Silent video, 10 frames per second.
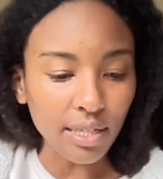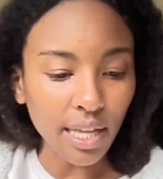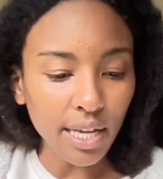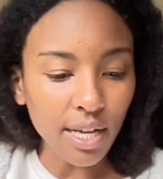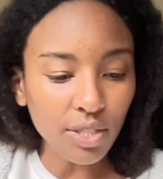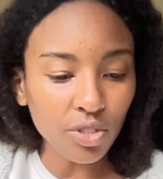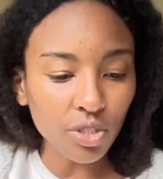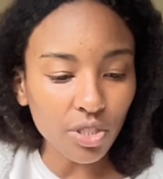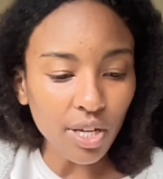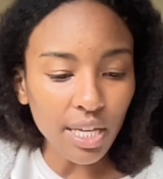Like a hunter
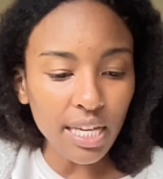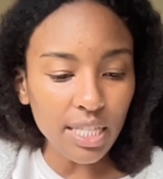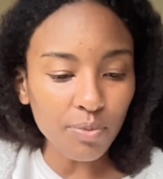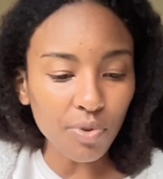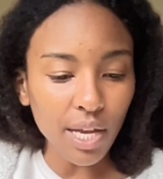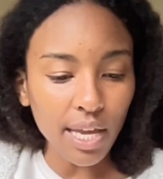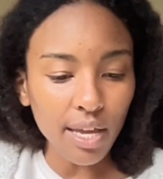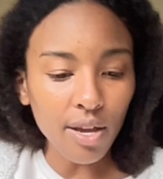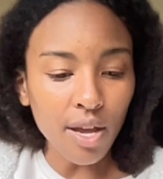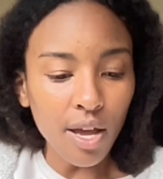stalking his prey,